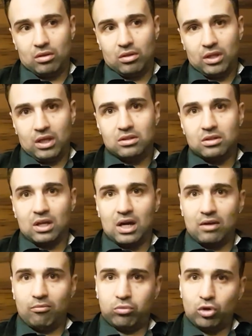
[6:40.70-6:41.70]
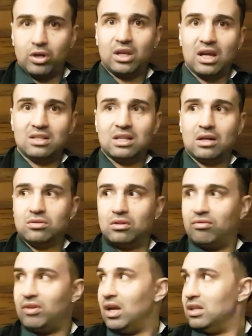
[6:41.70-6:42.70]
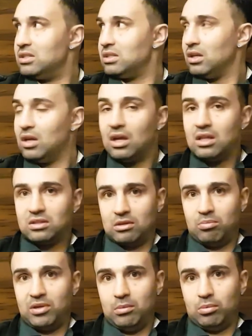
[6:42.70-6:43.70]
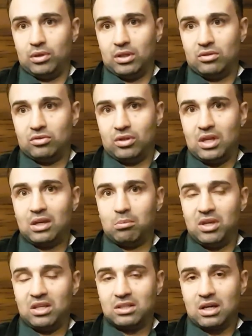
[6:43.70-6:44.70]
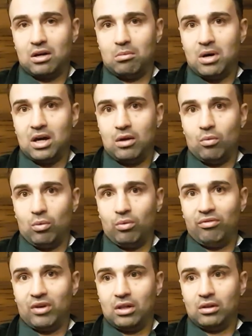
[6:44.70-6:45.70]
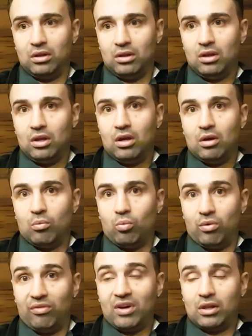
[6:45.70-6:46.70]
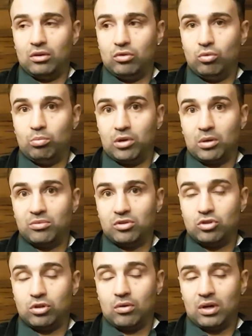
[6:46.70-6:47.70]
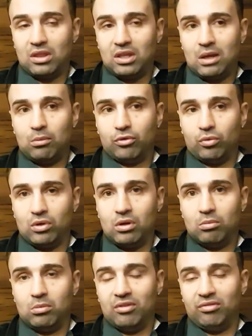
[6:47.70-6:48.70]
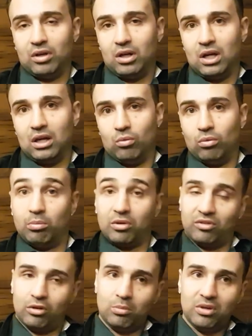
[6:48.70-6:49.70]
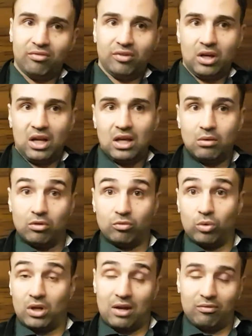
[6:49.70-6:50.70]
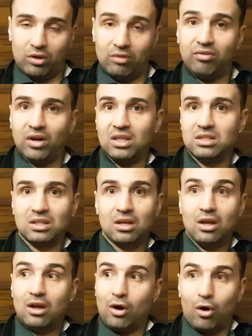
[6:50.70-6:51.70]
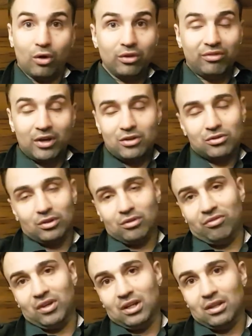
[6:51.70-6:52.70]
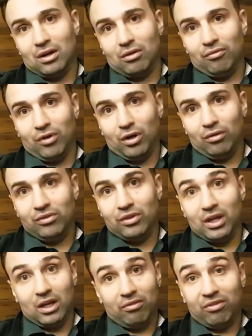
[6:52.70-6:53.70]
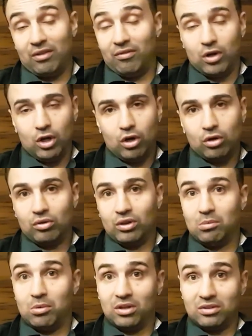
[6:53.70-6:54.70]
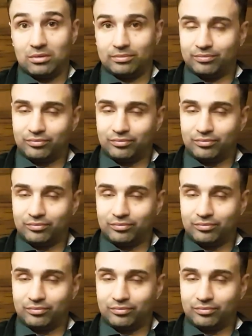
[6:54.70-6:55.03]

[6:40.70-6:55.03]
thing to kind of broadcast out to the fans, to the people, and so they can be excited about it when we finally do put up the show. And I think April 28th will be a fun night, because it'll be a fun night, because we're going to have good fights. All the fighters are undefeated that are involved. They're going to fight very hungrily, because,